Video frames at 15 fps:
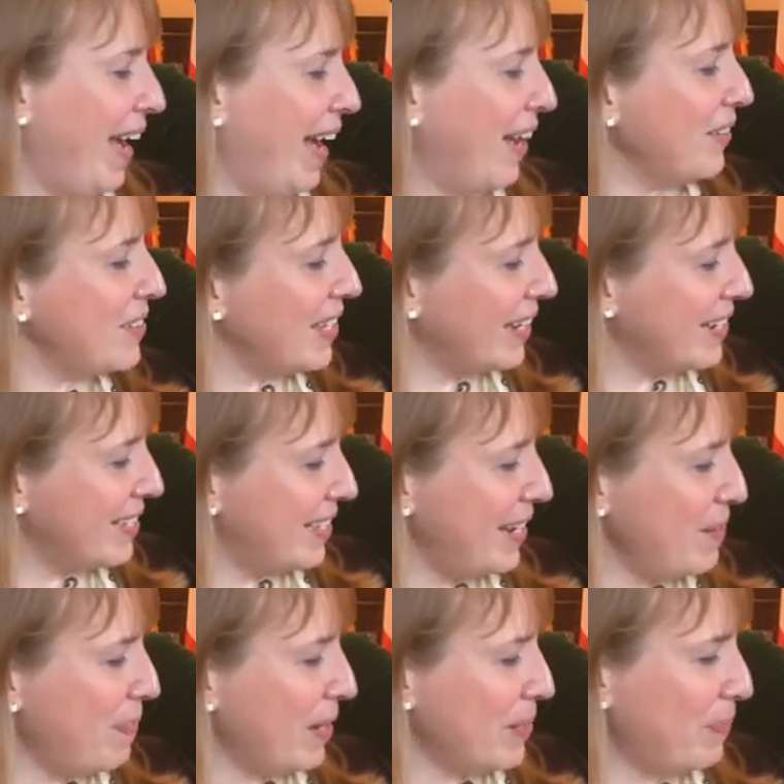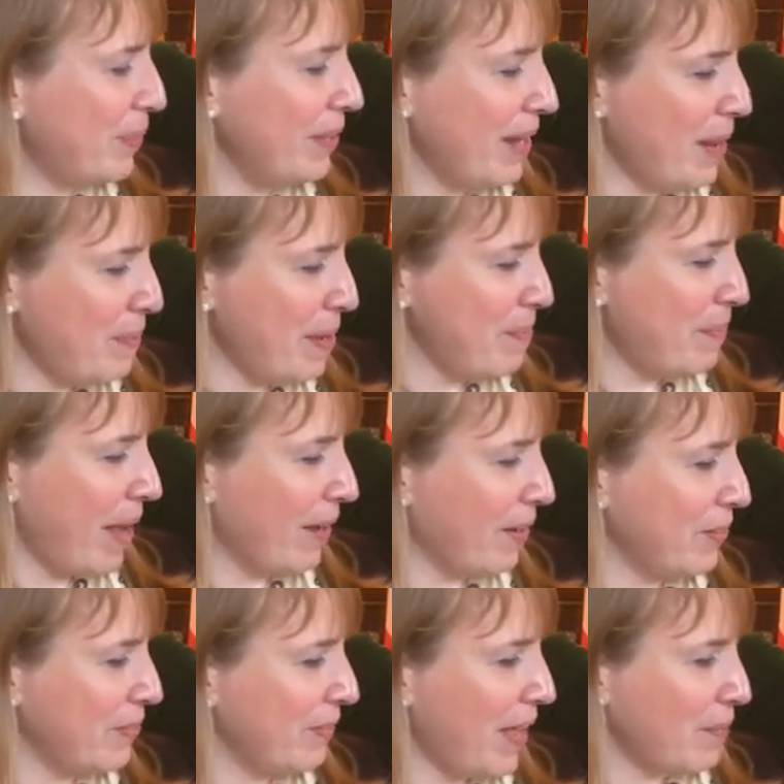Outside, a city bus pulled up and
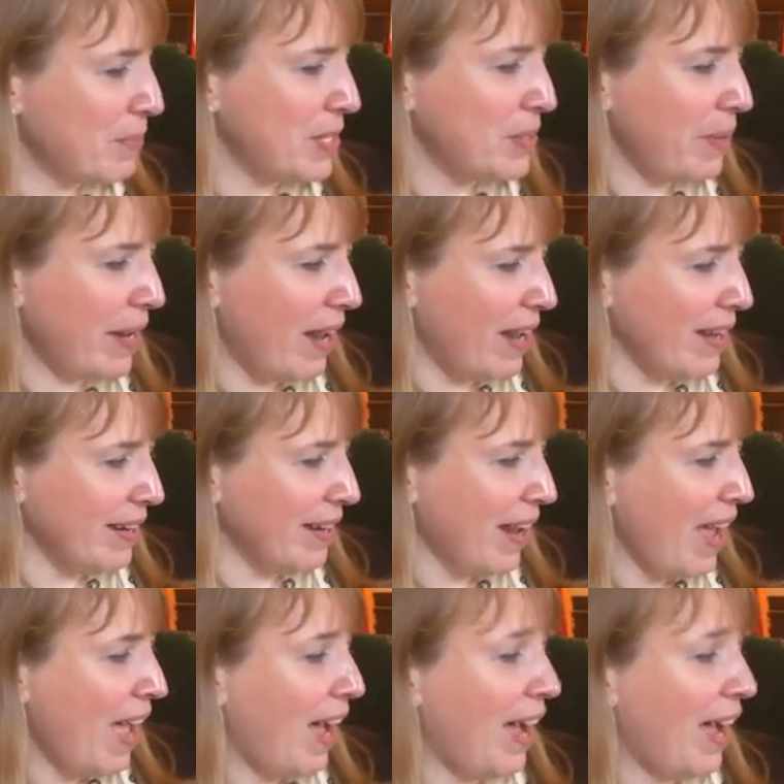Packard flapped his way on,